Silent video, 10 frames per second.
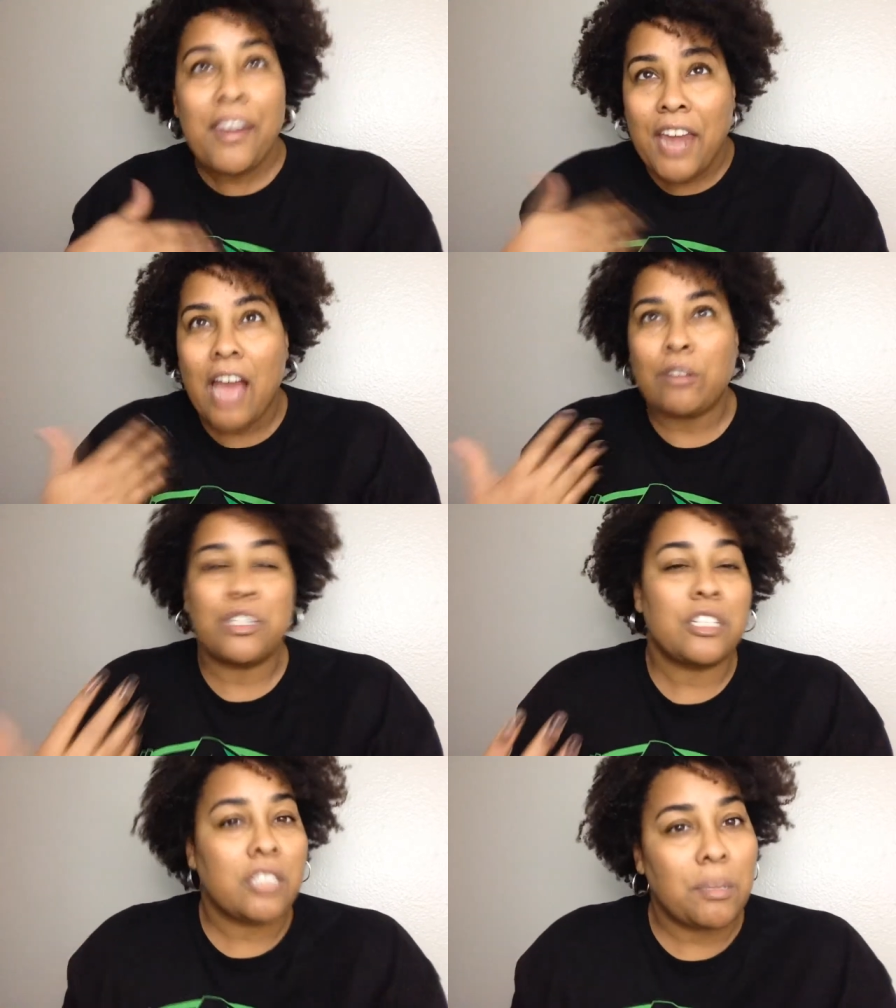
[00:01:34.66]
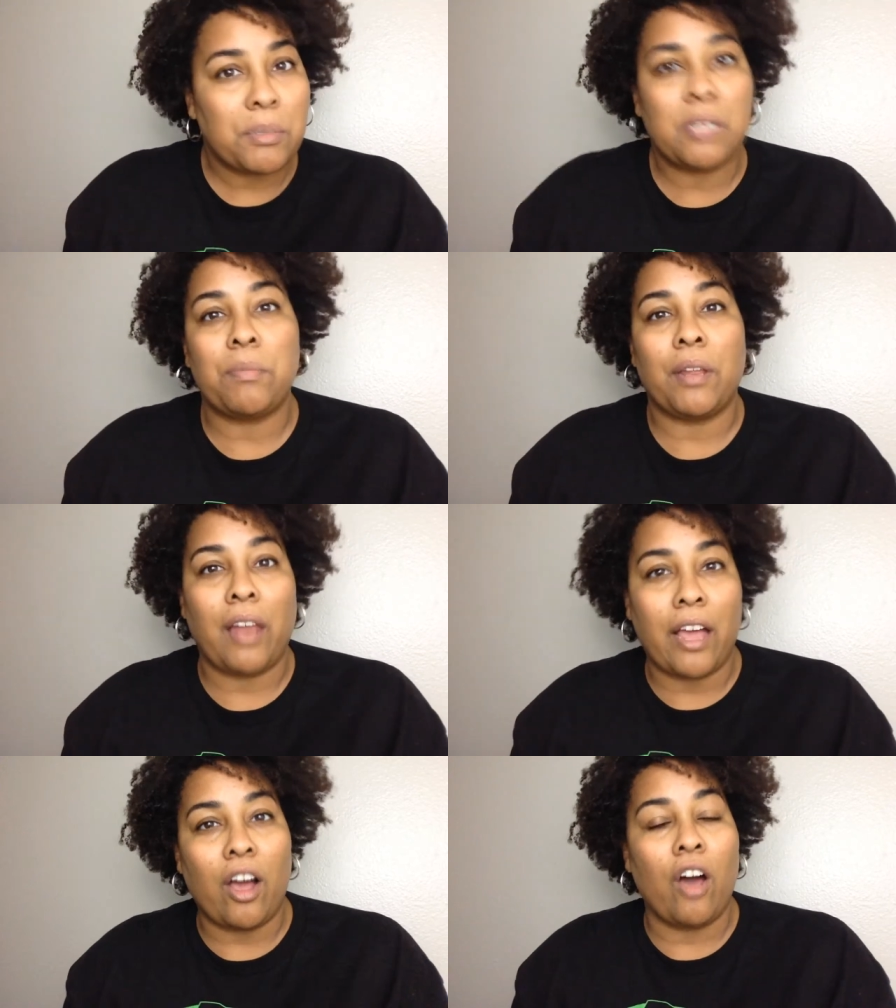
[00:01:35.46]
and now she seems to be
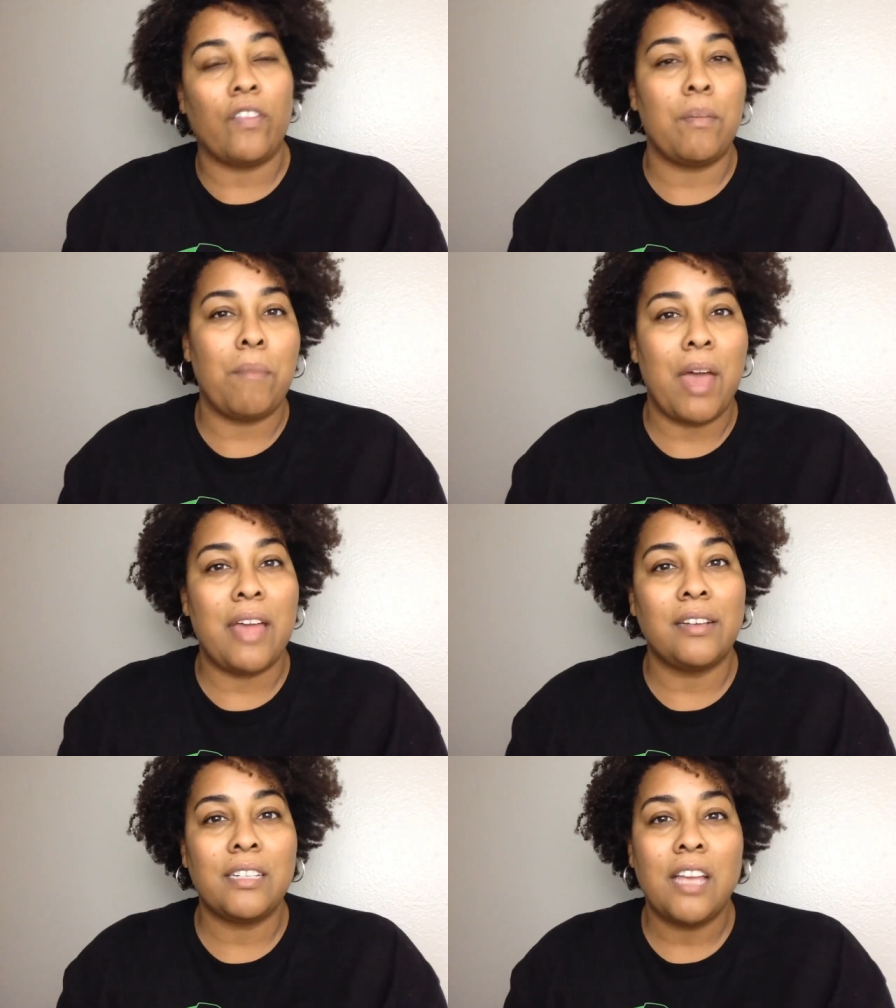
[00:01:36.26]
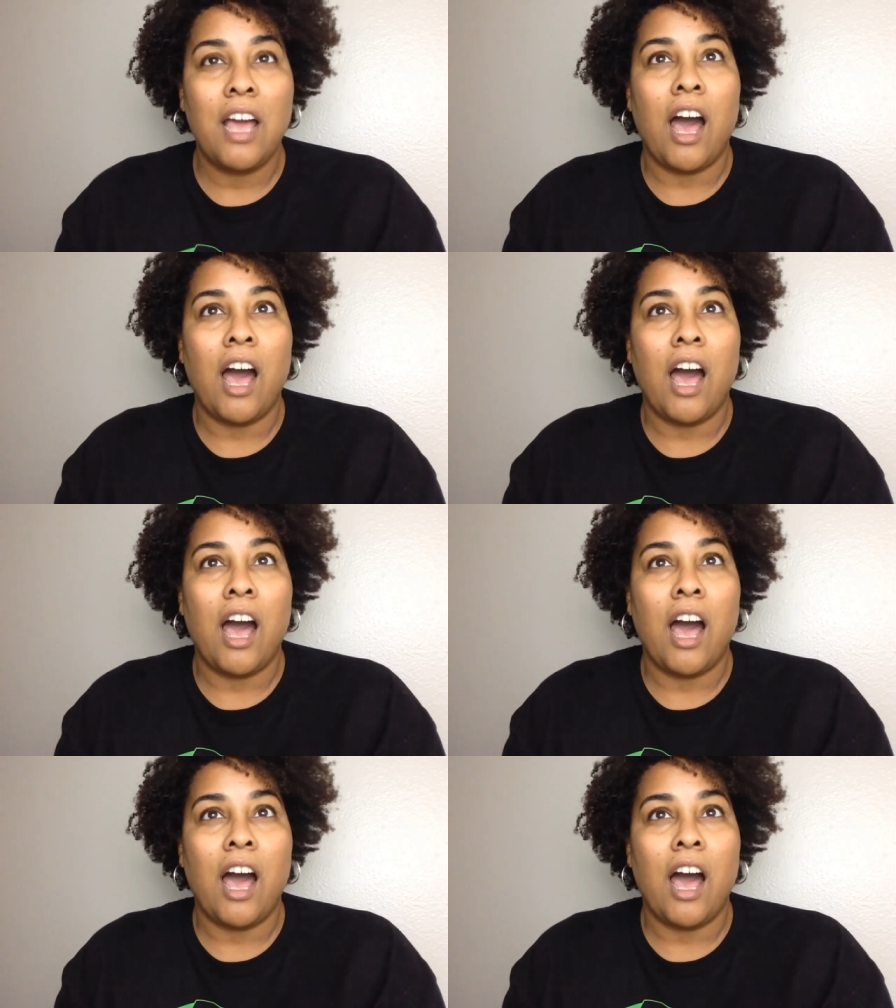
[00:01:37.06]
like on the mend.